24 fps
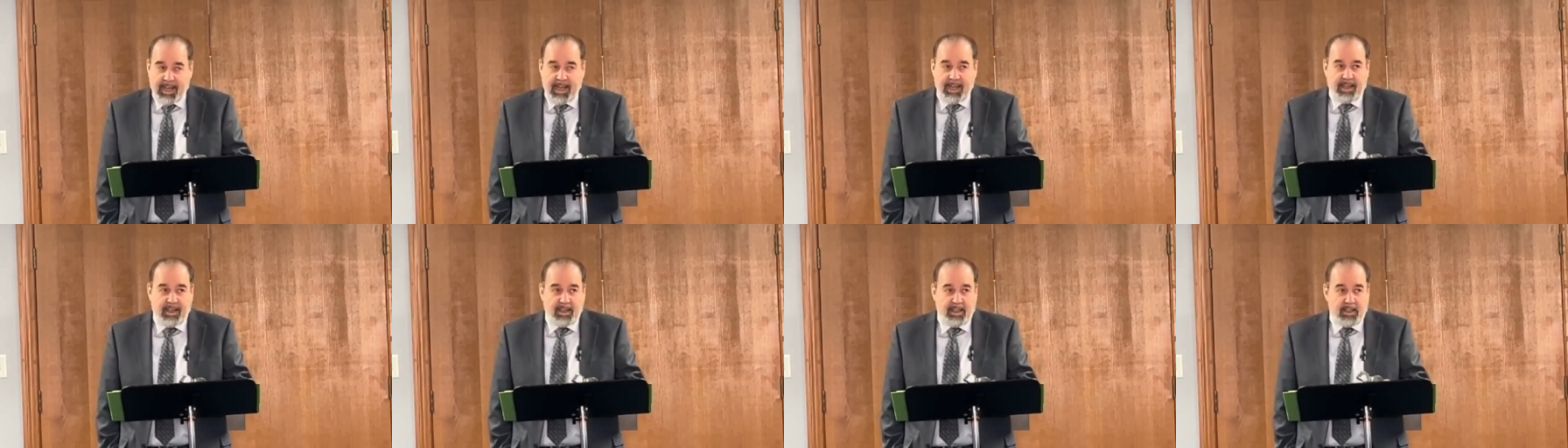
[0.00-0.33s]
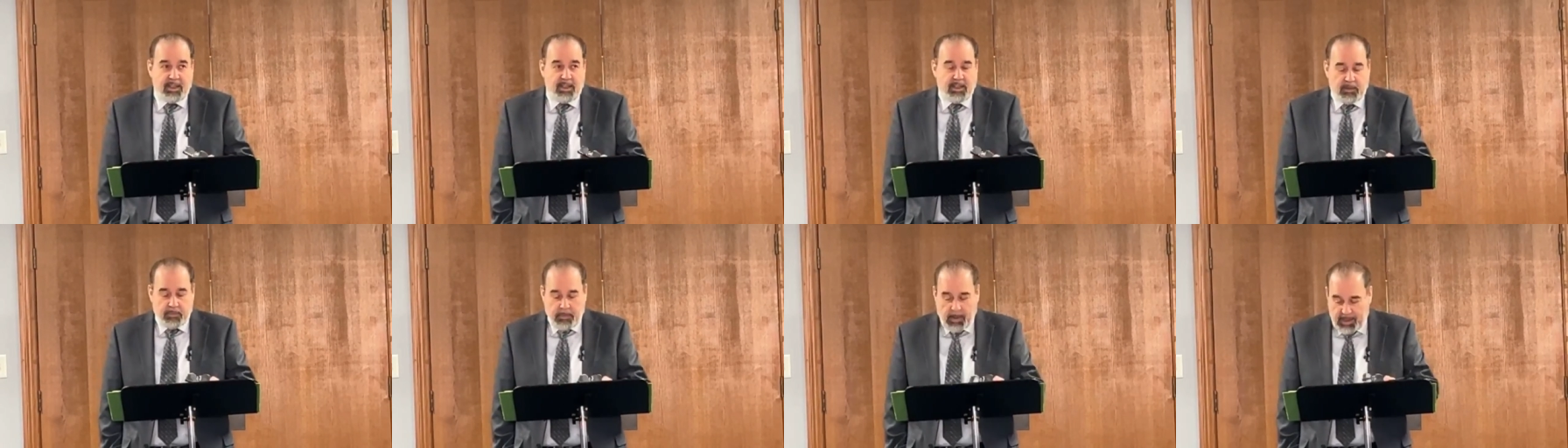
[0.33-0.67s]

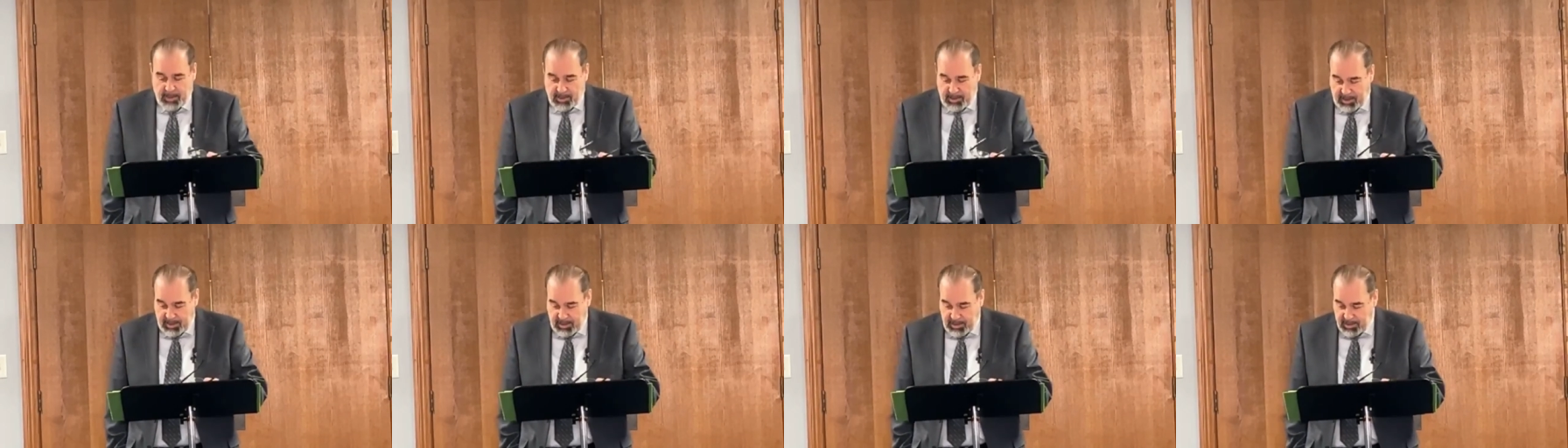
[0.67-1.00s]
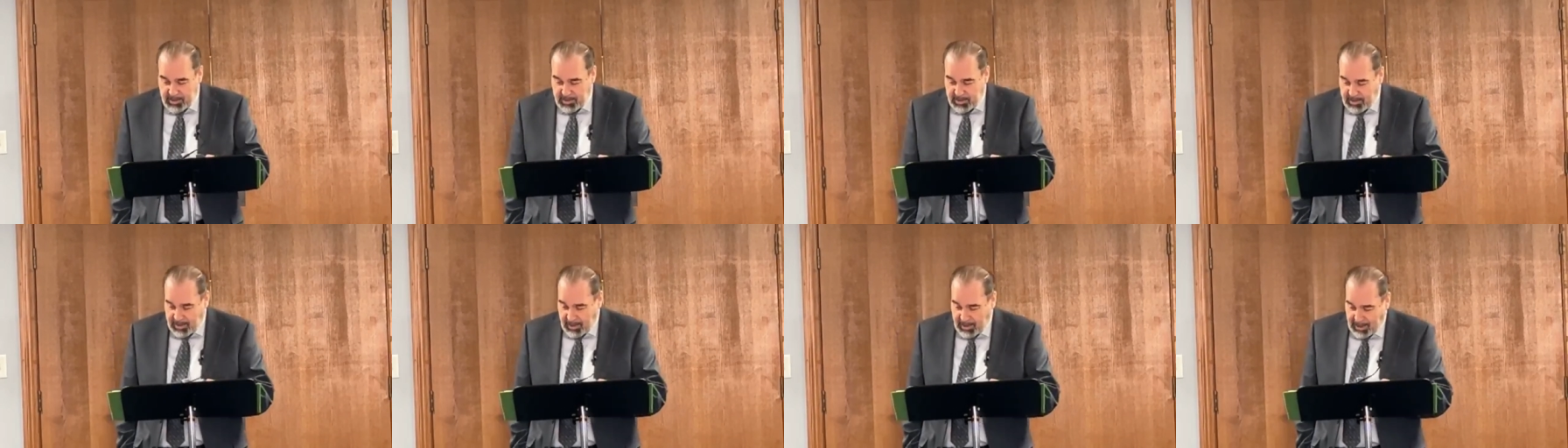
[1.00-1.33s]
Satan spends
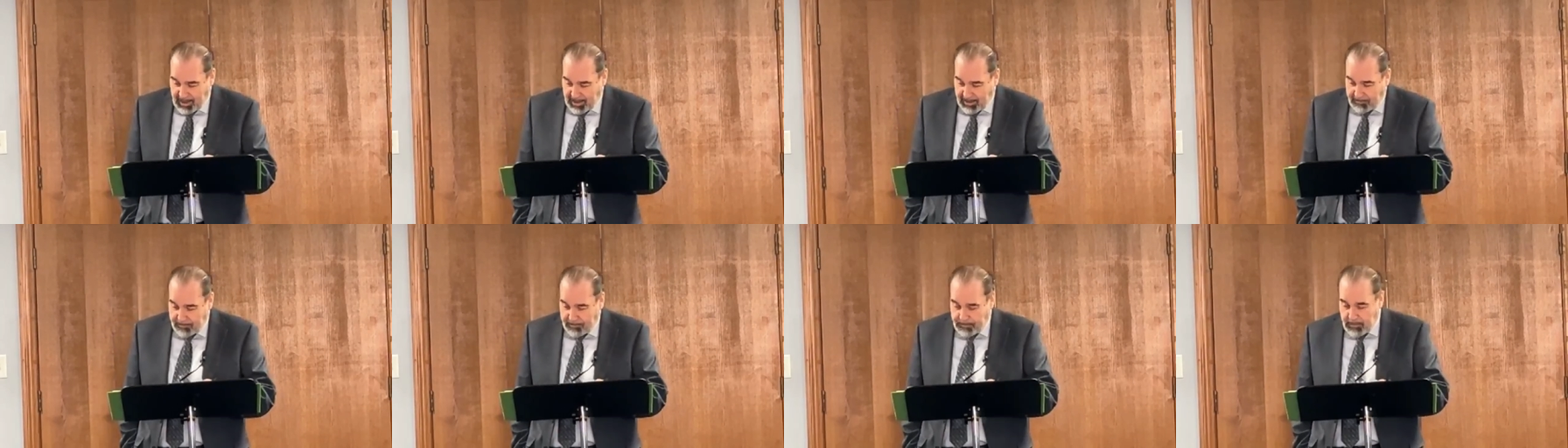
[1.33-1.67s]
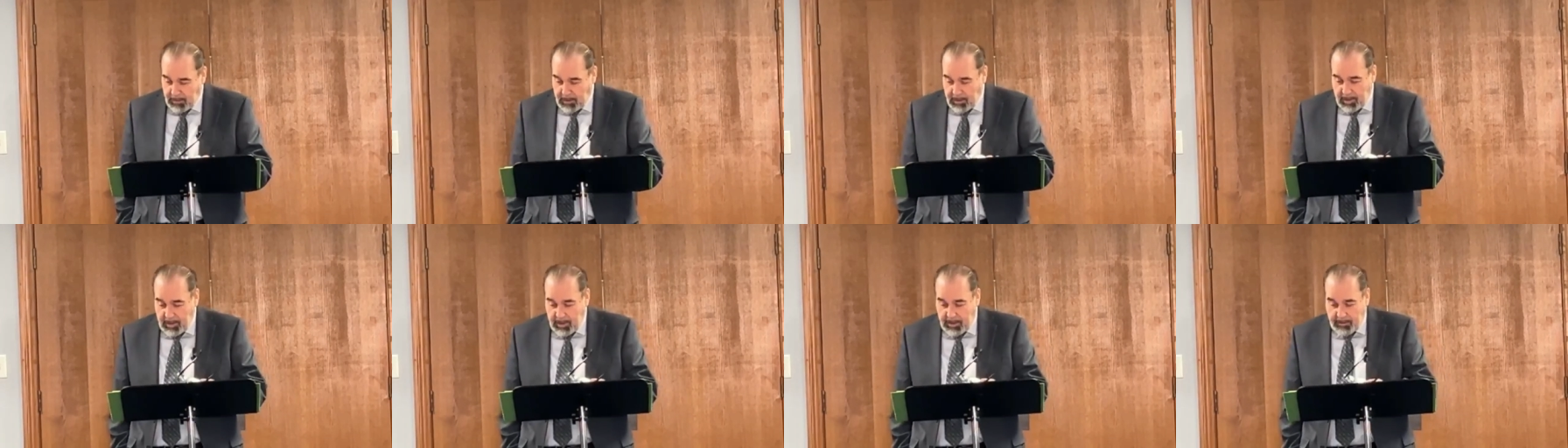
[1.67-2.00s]
his
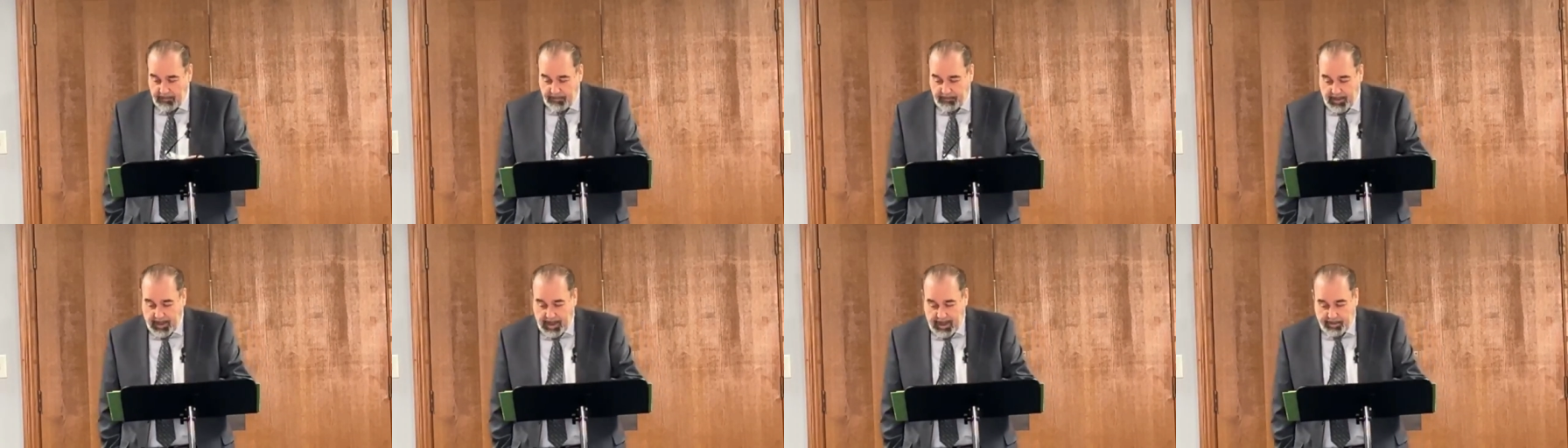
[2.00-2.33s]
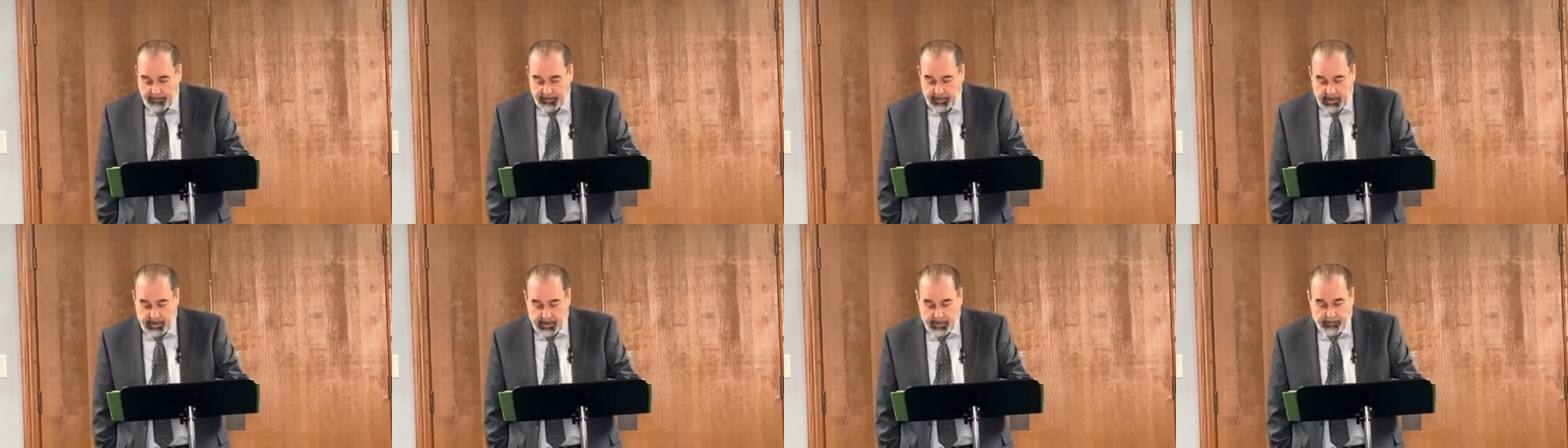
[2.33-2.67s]
time
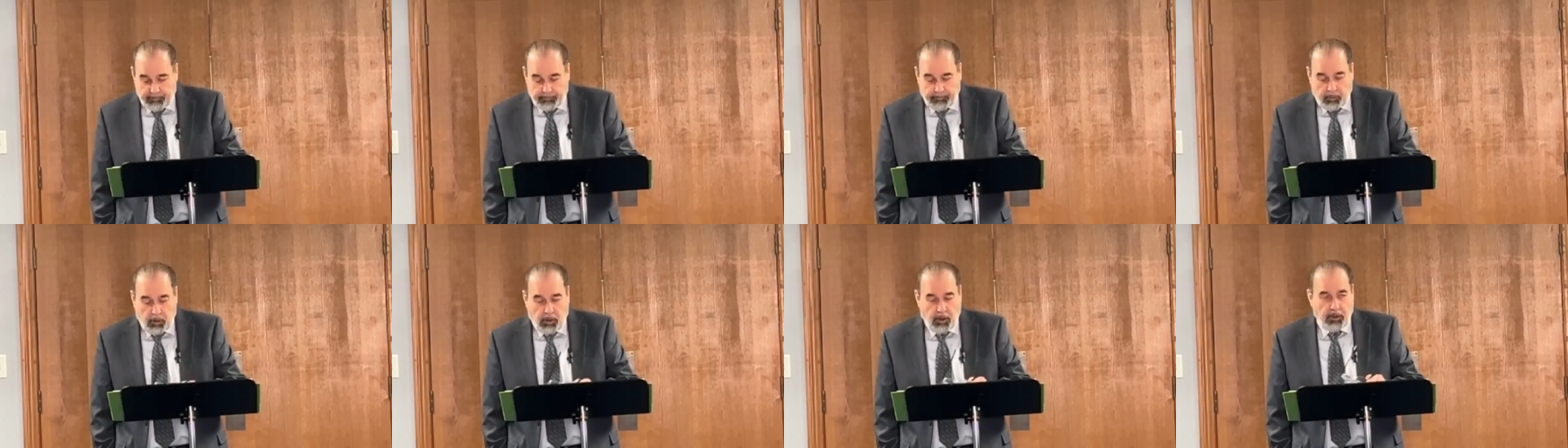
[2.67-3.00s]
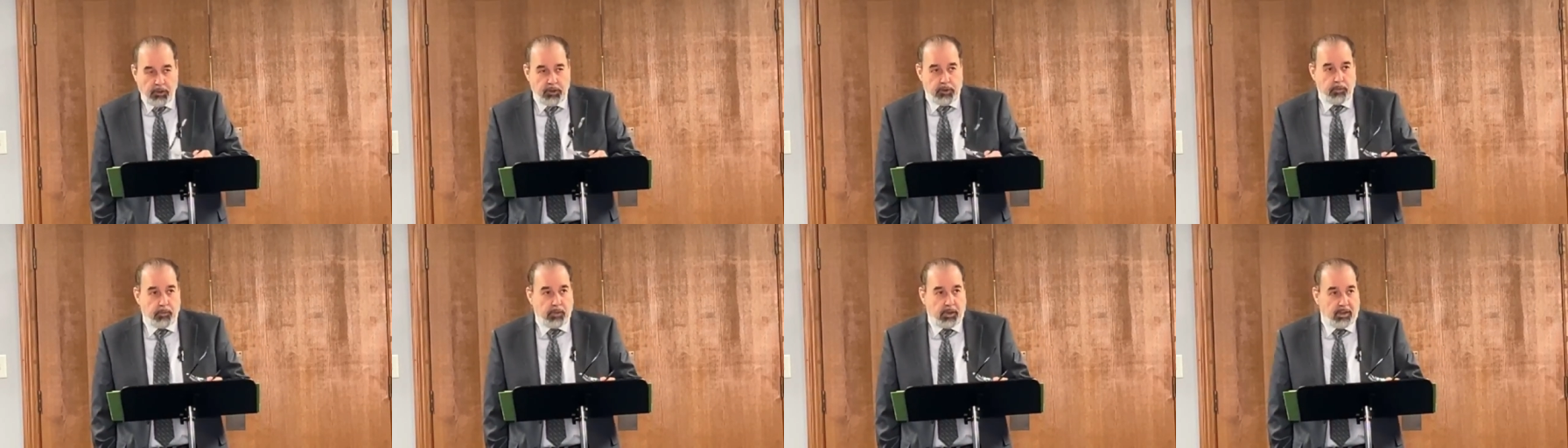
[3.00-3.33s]
involved in the
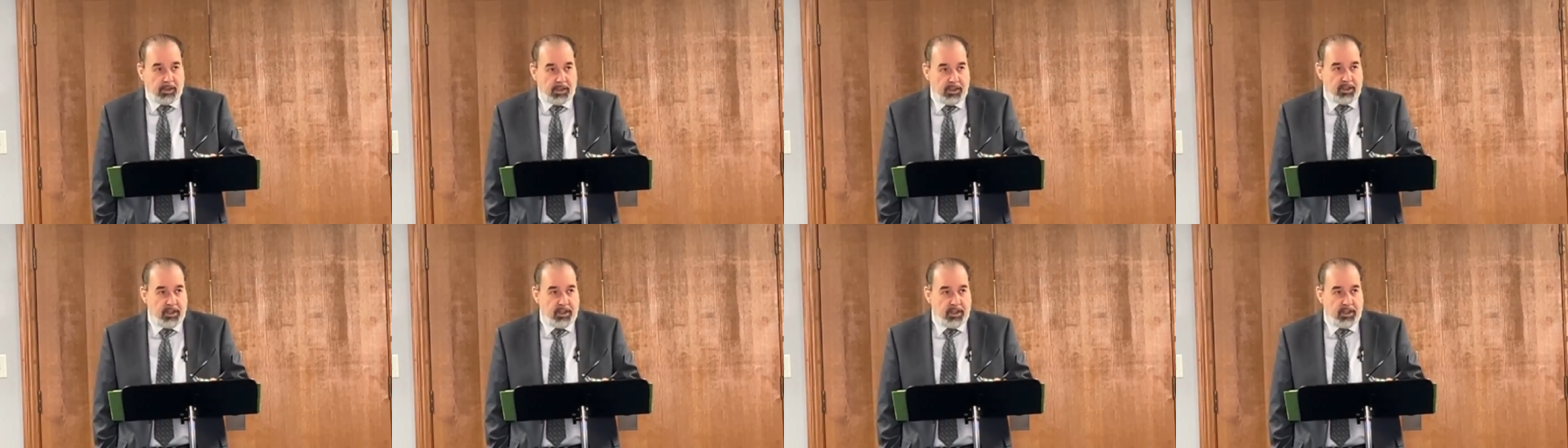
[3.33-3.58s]
false